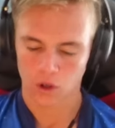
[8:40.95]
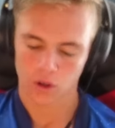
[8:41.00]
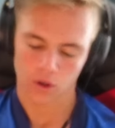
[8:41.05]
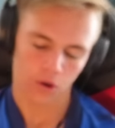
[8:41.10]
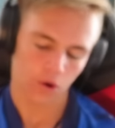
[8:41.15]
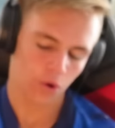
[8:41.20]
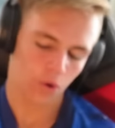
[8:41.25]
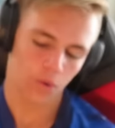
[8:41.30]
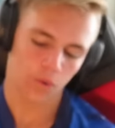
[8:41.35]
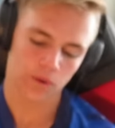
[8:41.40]

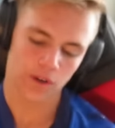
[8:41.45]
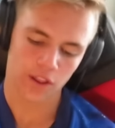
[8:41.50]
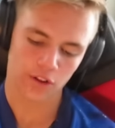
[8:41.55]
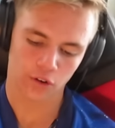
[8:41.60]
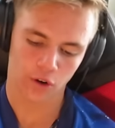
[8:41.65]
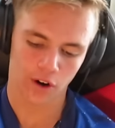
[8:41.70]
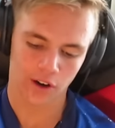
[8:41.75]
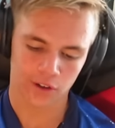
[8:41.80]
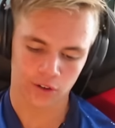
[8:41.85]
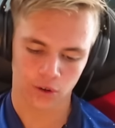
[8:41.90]
Oh, another
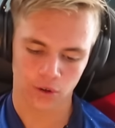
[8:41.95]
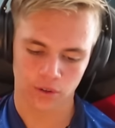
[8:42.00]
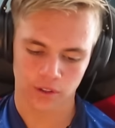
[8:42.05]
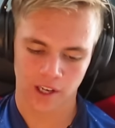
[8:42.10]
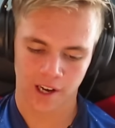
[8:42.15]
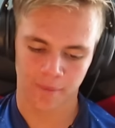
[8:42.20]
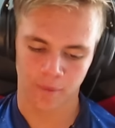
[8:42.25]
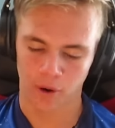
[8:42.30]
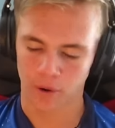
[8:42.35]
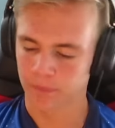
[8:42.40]
icon.
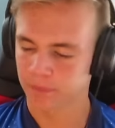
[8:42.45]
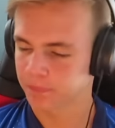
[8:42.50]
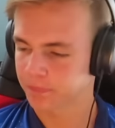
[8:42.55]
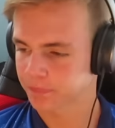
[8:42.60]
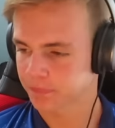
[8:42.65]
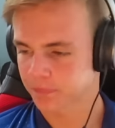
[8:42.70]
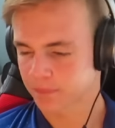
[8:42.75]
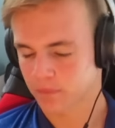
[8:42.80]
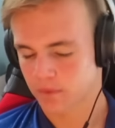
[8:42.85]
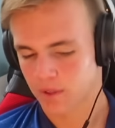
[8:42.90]
Come on.
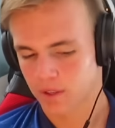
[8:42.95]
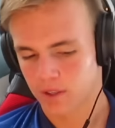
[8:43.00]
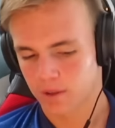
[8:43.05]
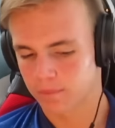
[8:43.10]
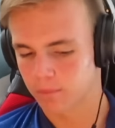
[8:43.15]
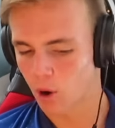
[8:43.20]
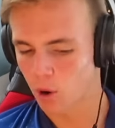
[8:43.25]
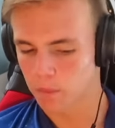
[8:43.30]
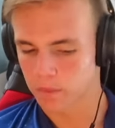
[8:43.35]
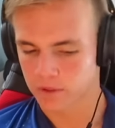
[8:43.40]

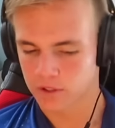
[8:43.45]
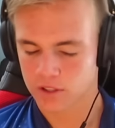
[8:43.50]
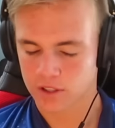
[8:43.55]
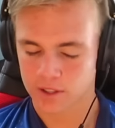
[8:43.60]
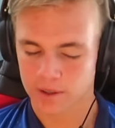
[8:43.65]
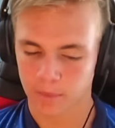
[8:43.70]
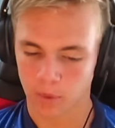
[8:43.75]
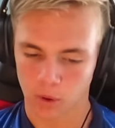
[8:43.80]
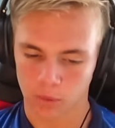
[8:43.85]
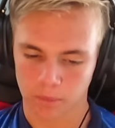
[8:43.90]
Moments.
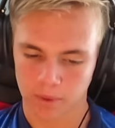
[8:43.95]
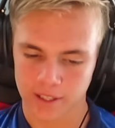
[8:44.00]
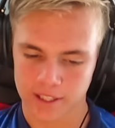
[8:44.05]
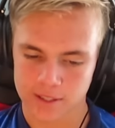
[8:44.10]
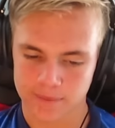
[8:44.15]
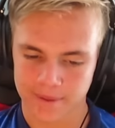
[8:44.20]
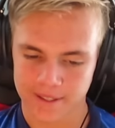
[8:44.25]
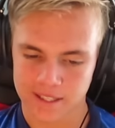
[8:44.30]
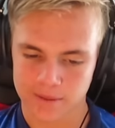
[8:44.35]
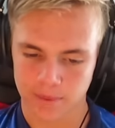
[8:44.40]
Come on. Please.
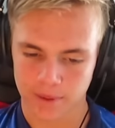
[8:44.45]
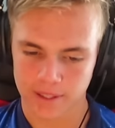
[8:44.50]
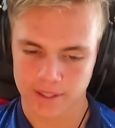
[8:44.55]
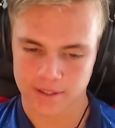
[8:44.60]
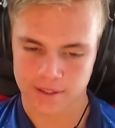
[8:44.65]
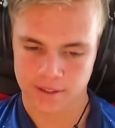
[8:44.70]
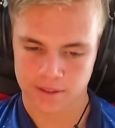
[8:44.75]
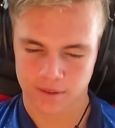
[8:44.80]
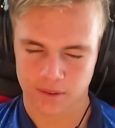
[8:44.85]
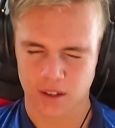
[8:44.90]

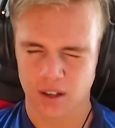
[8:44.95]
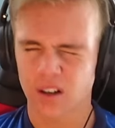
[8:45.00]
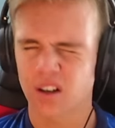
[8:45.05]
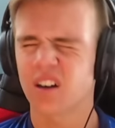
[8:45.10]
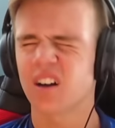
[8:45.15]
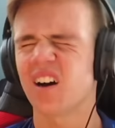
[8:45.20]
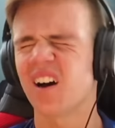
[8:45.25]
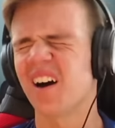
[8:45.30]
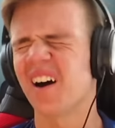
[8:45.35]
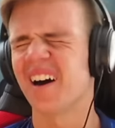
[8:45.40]

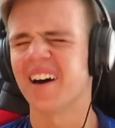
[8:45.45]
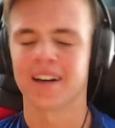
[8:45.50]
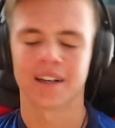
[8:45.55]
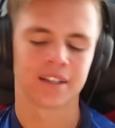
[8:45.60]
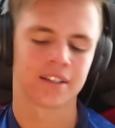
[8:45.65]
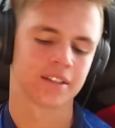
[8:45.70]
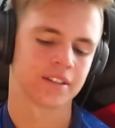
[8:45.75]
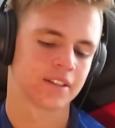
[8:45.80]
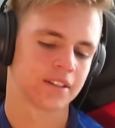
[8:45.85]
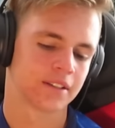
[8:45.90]
Ah.
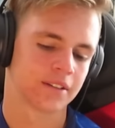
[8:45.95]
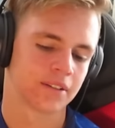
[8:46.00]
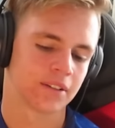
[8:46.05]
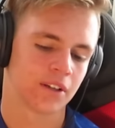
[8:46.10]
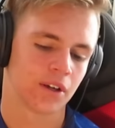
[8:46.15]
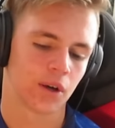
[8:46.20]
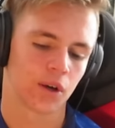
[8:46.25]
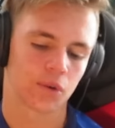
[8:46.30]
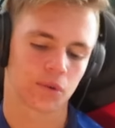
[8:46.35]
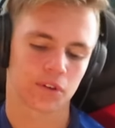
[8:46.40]

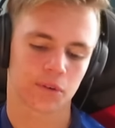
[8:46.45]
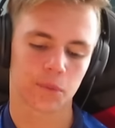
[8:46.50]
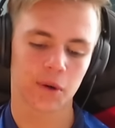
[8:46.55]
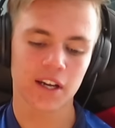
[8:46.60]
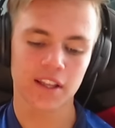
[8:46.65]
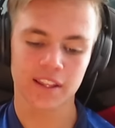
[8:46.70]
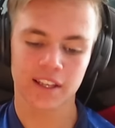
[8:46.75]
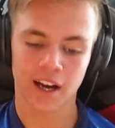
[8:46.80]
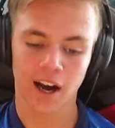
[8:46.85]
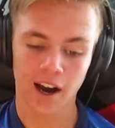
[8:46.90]
Where are
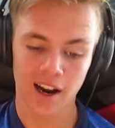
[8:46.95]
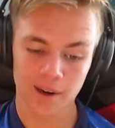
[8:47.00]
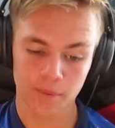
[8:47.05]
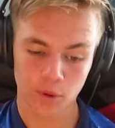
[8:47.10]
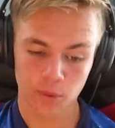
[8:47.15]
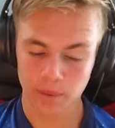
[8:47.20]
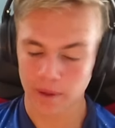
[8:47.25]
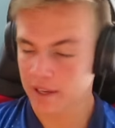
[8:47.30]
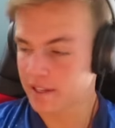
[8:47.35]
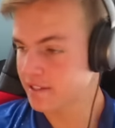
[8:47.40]
the Carnival
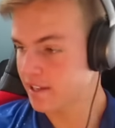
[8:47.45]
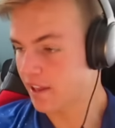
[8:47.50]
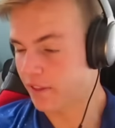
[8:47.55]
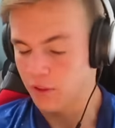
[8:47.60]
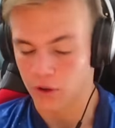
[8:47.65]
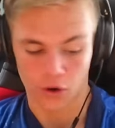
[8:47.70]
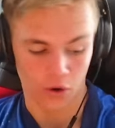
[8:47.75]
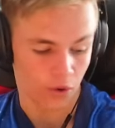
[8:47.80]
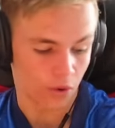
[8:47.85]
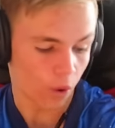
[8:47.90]
players at,
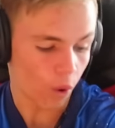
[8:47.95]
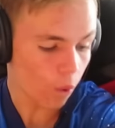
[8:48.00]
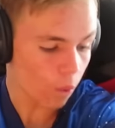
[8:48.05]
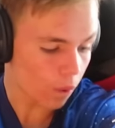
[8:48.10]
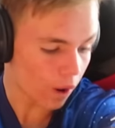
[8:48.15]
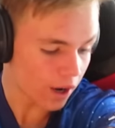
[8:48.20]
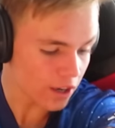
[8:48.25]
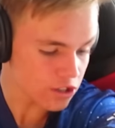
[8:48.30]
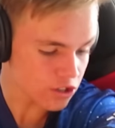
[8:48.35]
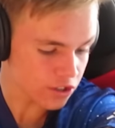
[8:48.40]
though? Oh,
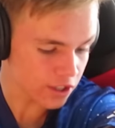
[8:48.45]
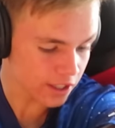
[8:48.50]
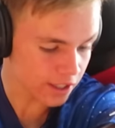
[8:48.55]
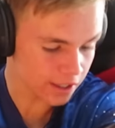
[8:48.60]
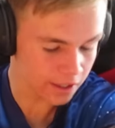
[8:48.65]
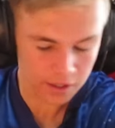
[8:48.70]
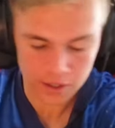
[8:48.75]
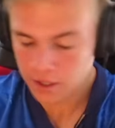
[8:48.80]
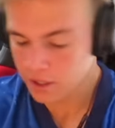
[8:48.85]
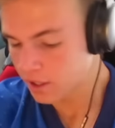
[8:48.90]

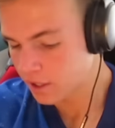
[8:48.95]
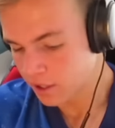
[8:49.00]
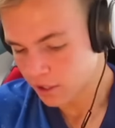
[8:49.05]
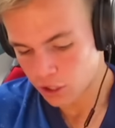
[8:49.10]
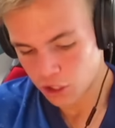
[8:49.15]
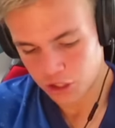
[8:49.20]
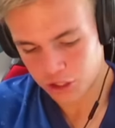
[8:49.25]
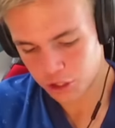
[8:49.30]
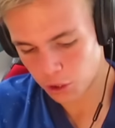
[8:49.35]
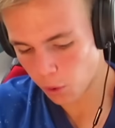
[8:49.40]
Argentinian.
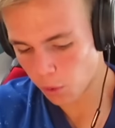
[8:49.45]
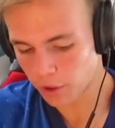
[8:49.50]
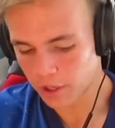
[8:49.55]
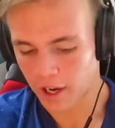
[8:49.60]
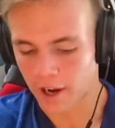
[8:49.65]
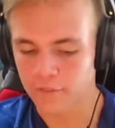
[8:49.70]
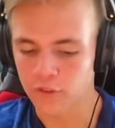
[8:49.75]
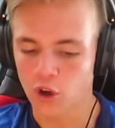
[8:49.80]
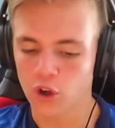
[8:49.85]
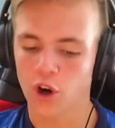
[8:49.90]
Surely.
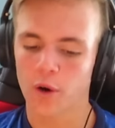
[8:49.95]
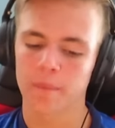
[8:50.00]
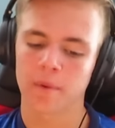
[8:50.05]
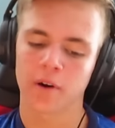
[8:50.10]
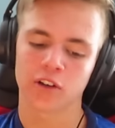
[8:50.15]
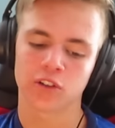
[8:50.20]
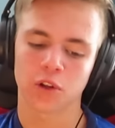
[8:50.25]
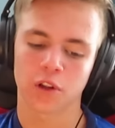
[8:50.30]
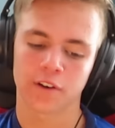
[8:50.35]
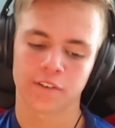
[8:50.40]
I've not got
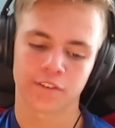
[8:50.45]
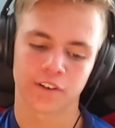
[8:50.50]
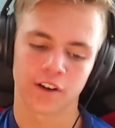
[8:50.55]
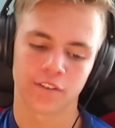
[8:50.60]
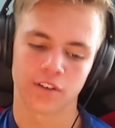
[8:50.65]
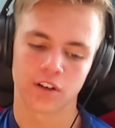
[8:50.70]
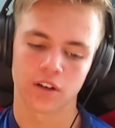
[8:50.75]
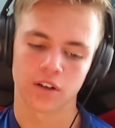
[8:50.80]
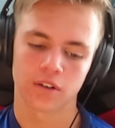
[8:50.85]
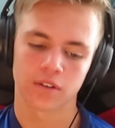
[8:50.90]
Maradona
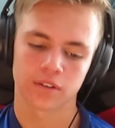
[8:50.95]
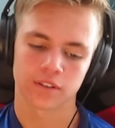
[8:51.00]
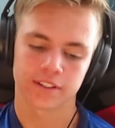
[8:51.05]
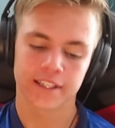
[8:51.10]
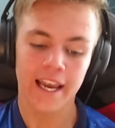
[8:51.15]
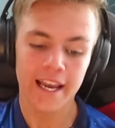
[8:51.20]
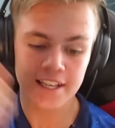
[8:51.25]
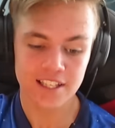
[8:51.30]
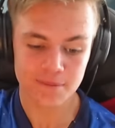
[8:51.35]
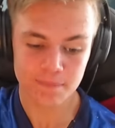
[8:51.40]
forever.
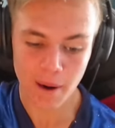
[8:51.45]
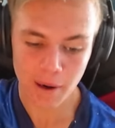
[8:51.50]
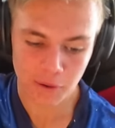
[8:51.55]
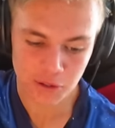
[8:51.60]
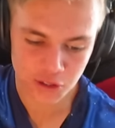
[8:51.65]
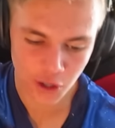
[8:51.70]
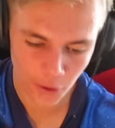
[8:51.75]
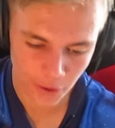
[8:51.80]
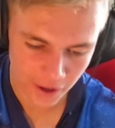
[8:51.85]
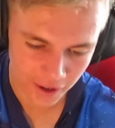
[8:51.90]
Yes,
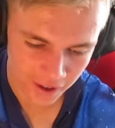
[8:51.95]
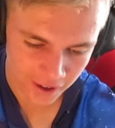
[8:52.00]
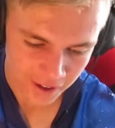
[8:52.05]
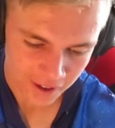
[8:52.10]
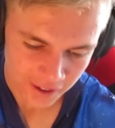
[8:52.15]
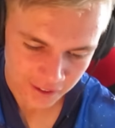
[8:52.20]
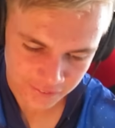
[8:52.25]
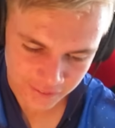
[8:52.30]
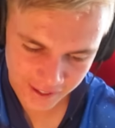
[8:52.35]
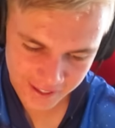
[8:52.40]
Maradona.
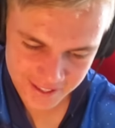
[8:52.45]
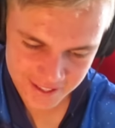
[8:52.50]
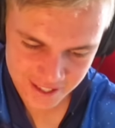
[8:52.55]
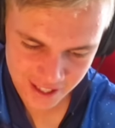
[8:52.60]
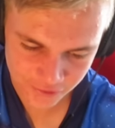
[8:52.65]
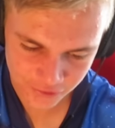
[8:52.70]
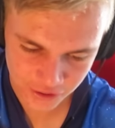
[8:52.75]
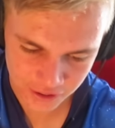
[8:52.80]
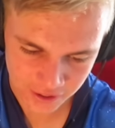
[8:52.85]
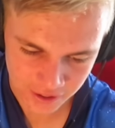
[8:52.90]

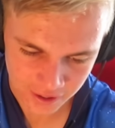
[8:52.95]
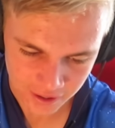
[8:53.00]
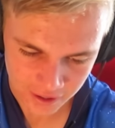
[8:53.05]
97.